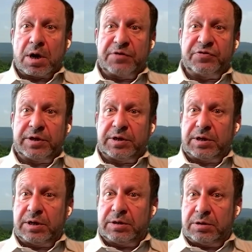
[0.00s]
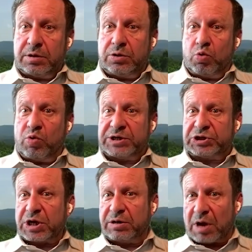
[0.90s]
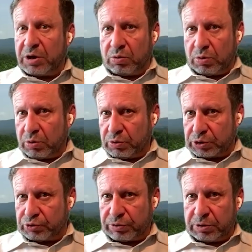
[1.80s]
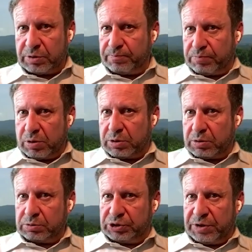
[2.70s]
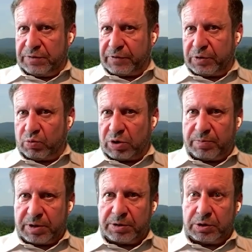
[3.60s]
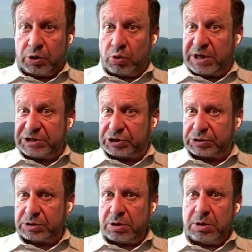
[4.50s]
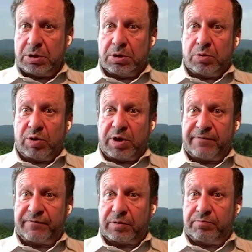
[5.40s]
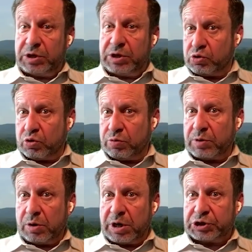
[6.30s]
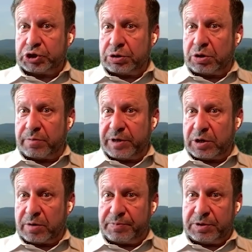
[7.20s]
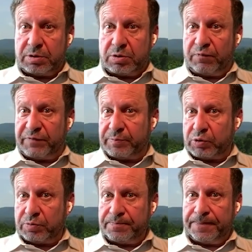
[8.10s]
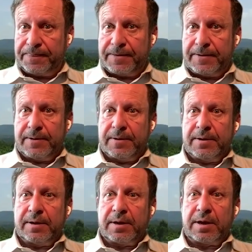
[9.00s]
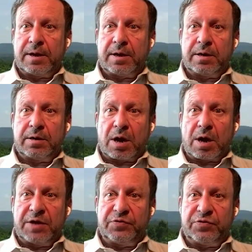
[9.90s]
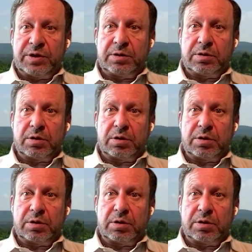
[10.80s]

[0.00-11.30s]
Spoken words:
I think in the US, I don't know the Australian political scene very well, but in the US, we have a midterm election coming up in November. And I think